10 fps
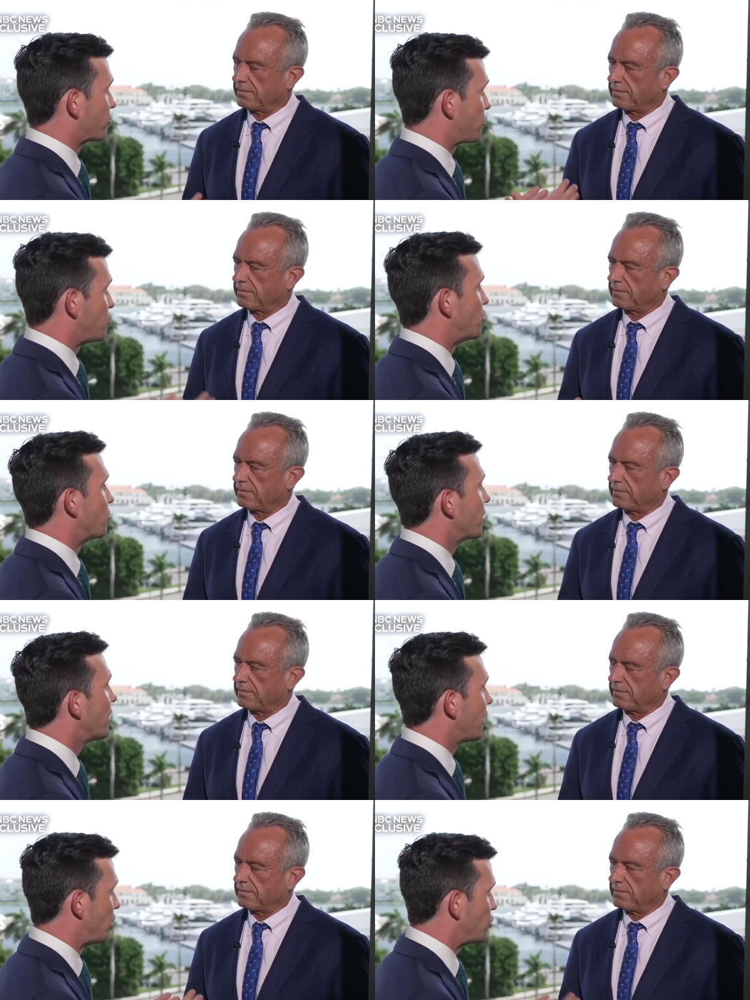Speaker 1: to you
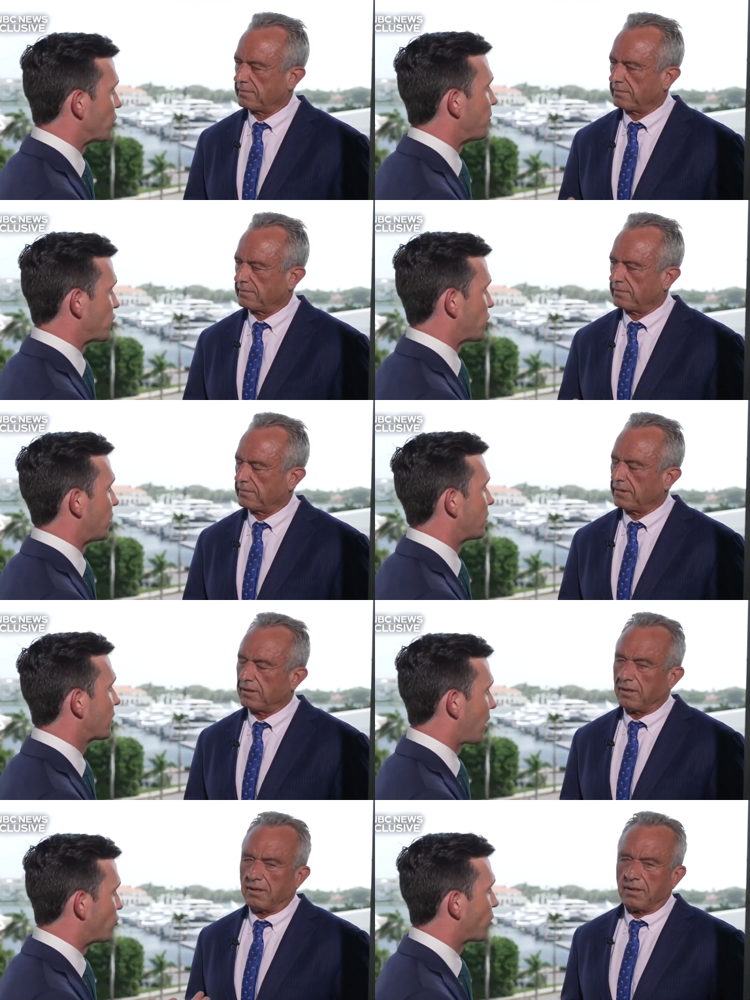and your mission
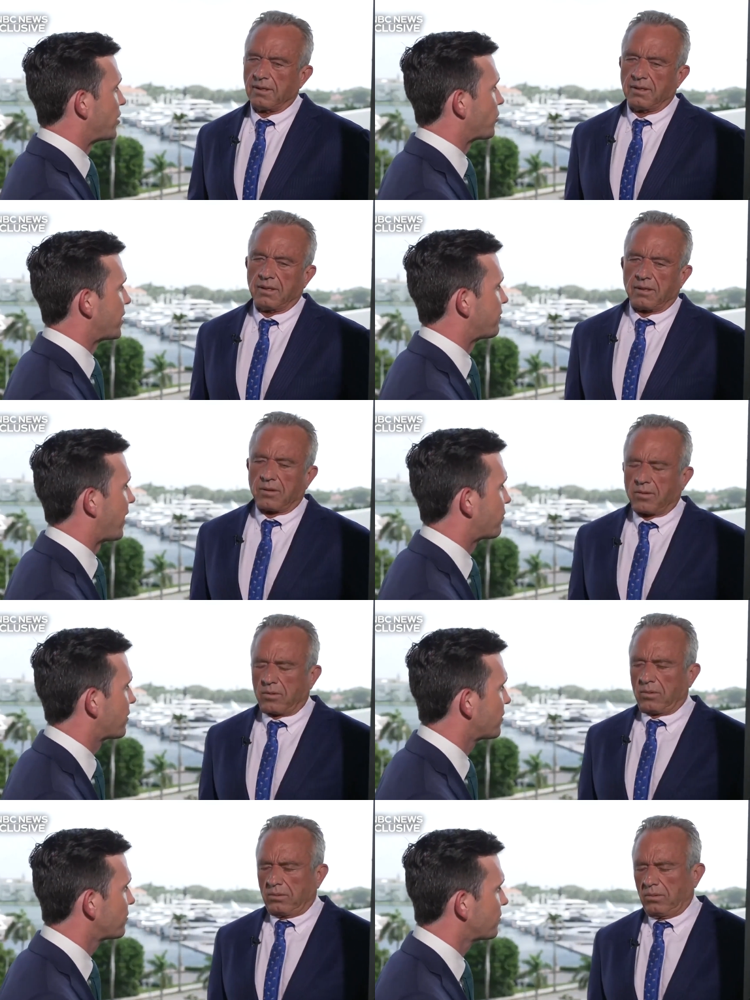come 2025?
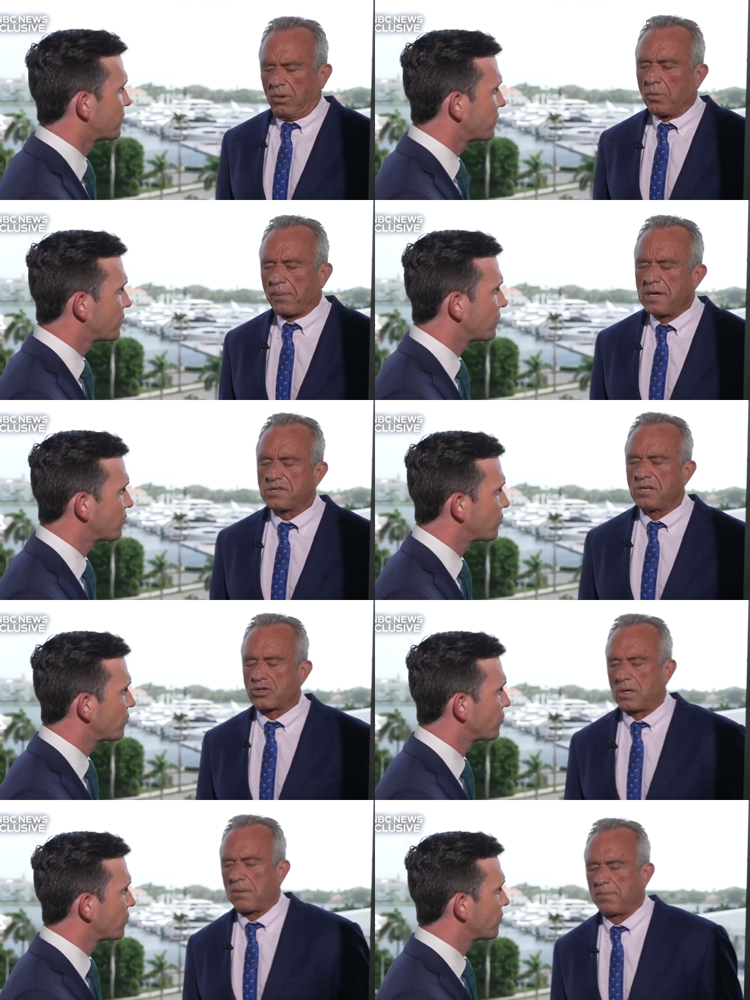
Speaker 2: Well,
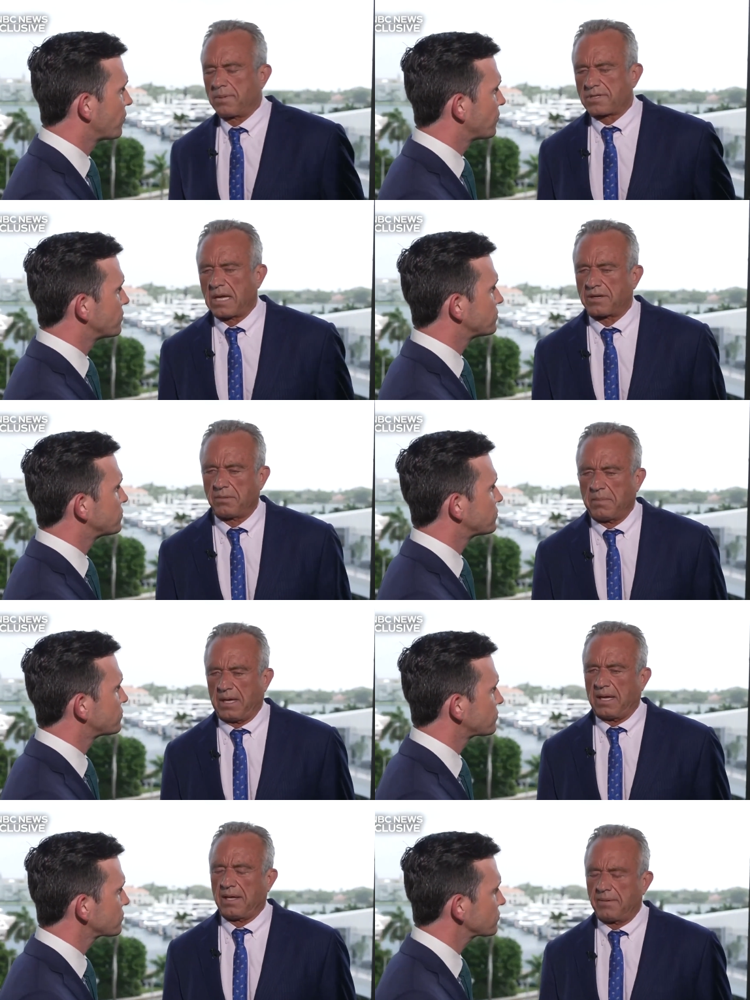President Trump said to
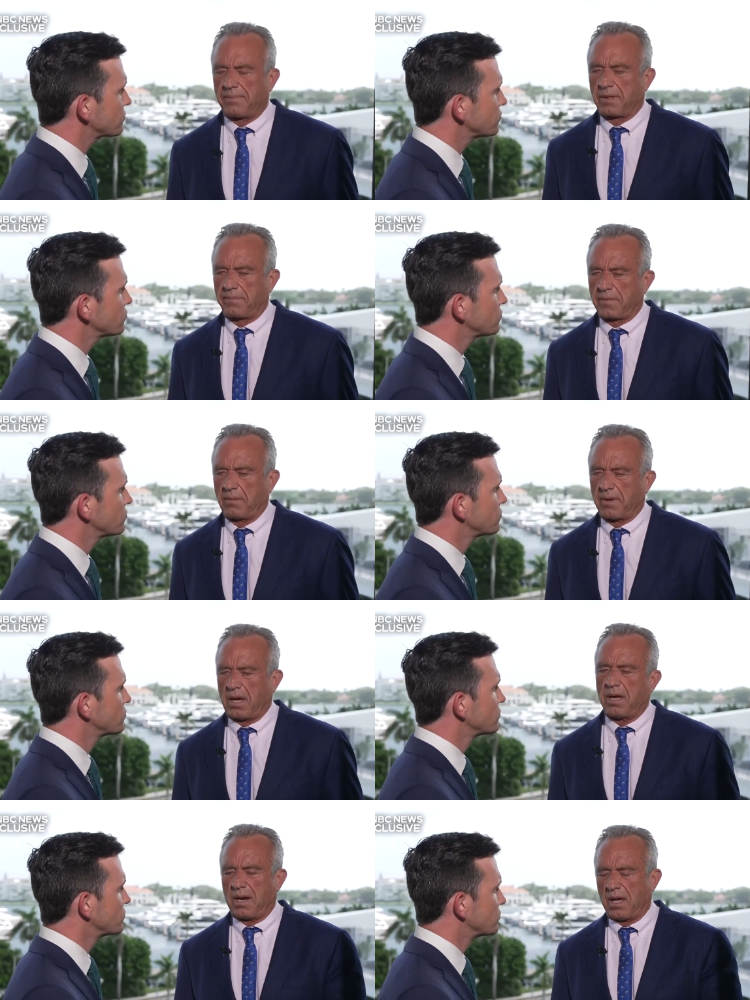me
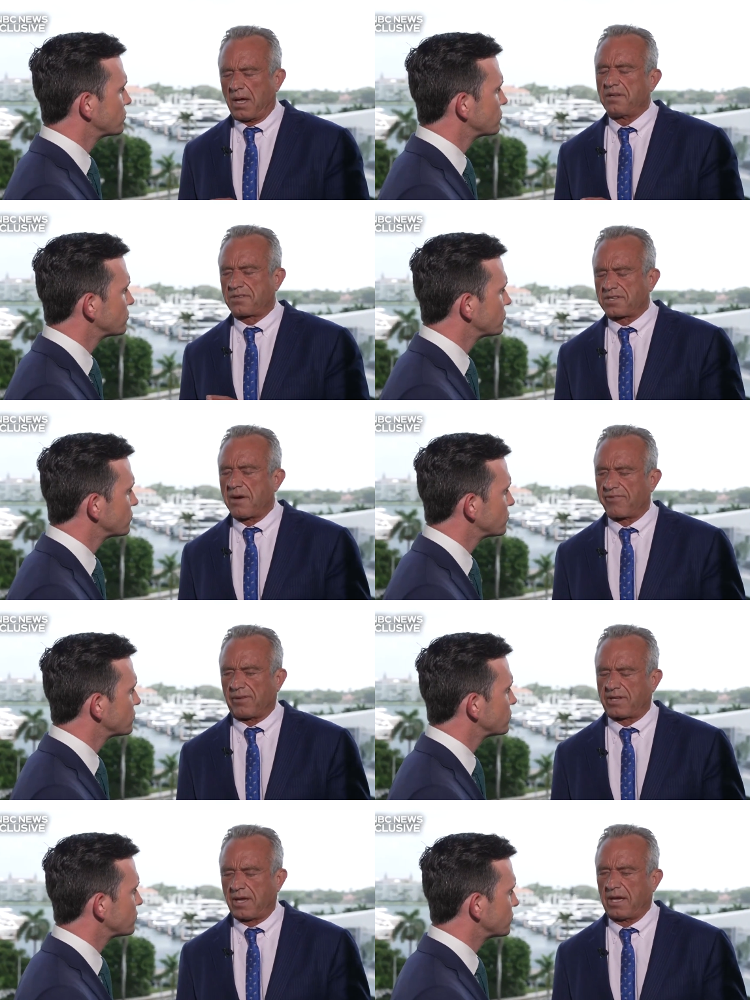on, on
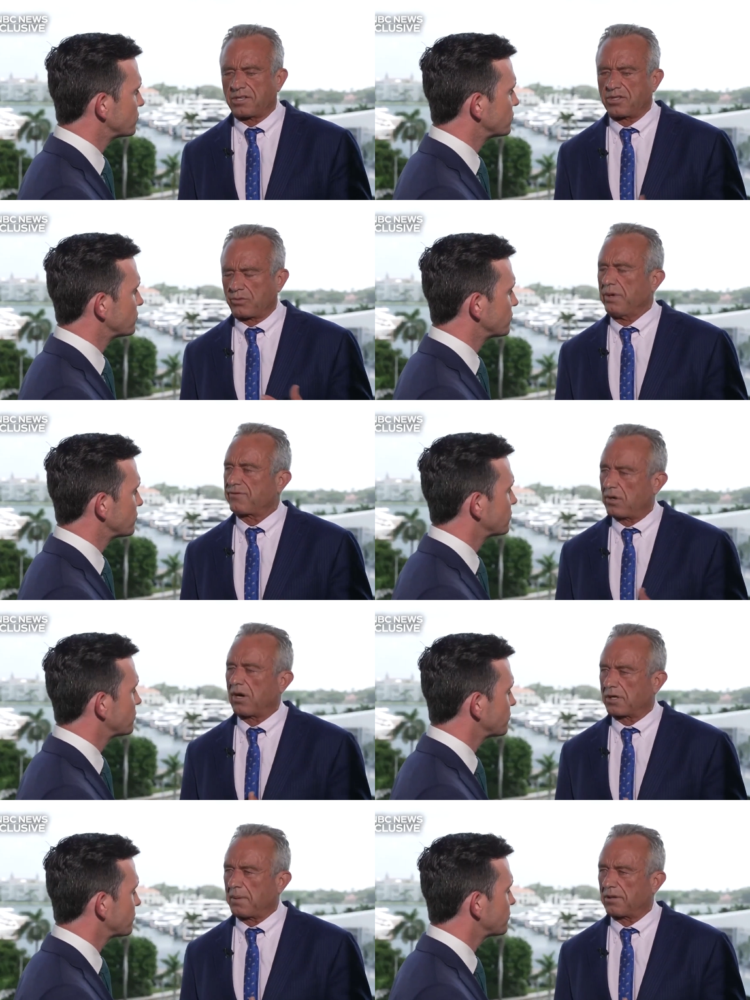several occasions, we've
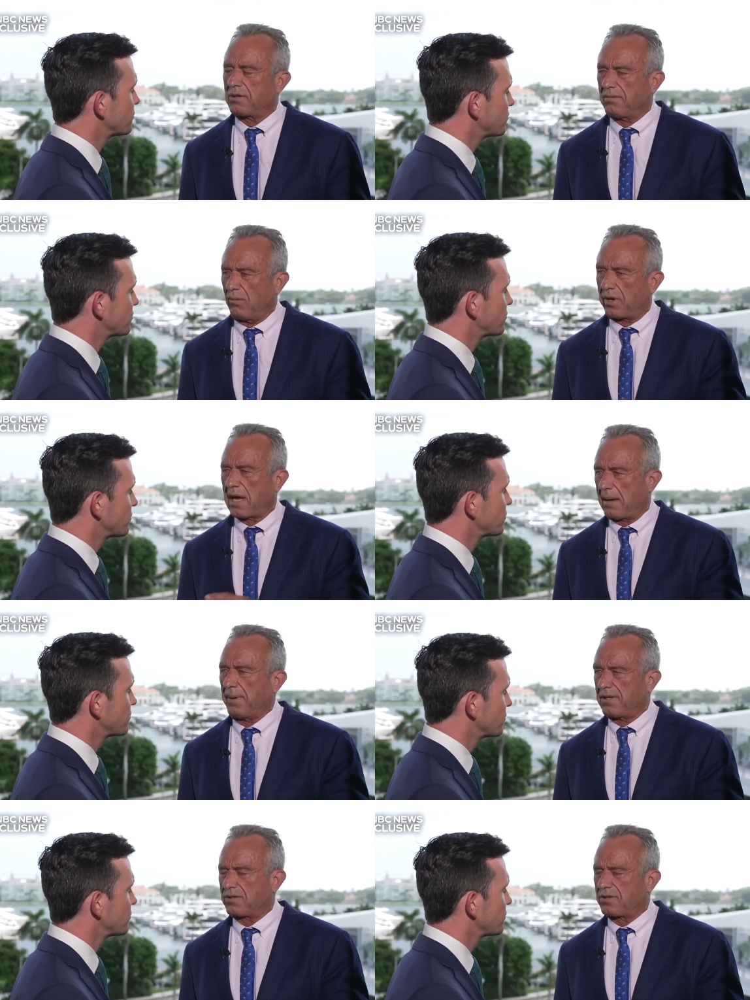talked about what happened in